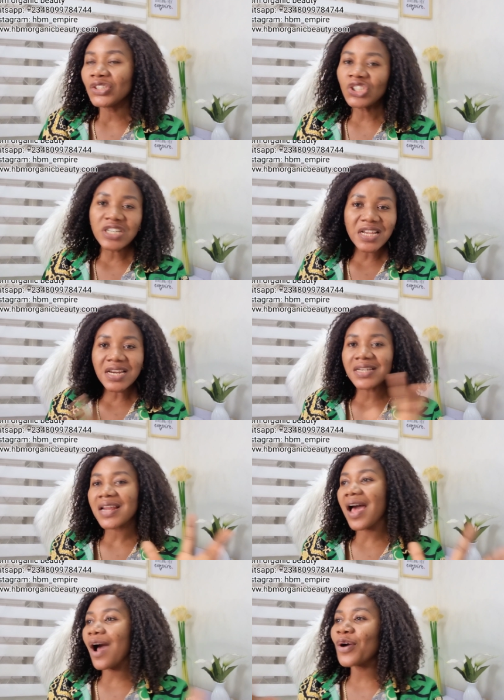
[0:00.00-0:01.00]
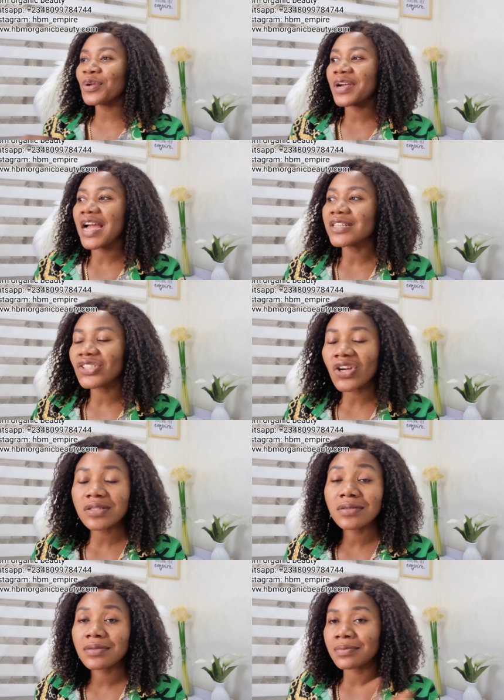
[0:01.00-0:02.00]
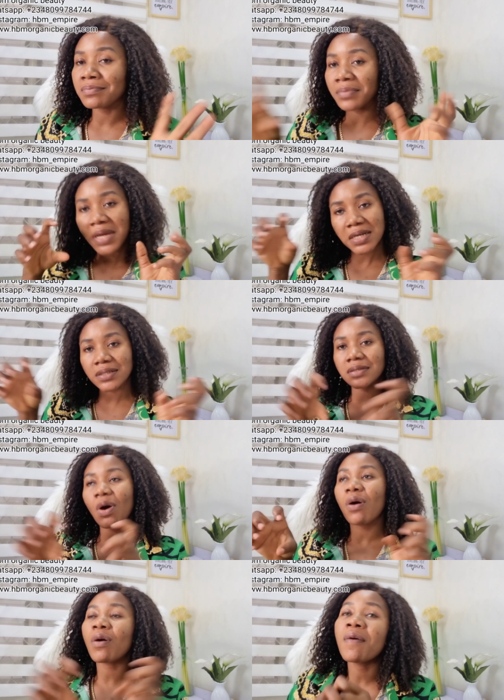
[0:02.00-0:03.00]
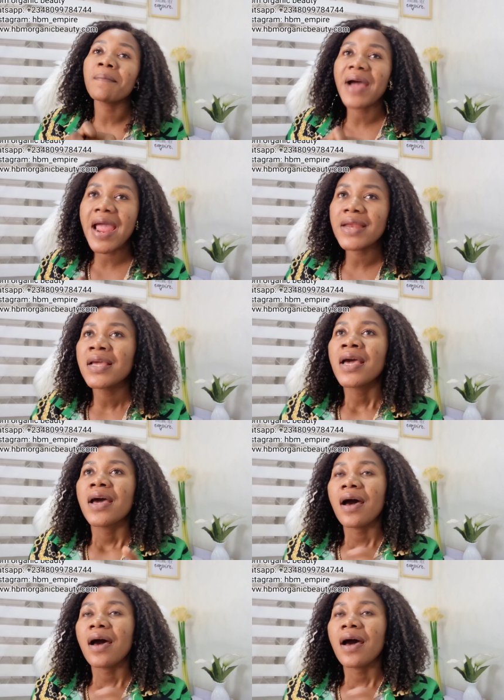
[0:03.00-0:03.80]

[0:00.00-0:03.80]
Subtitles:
You need how you can just mix or combine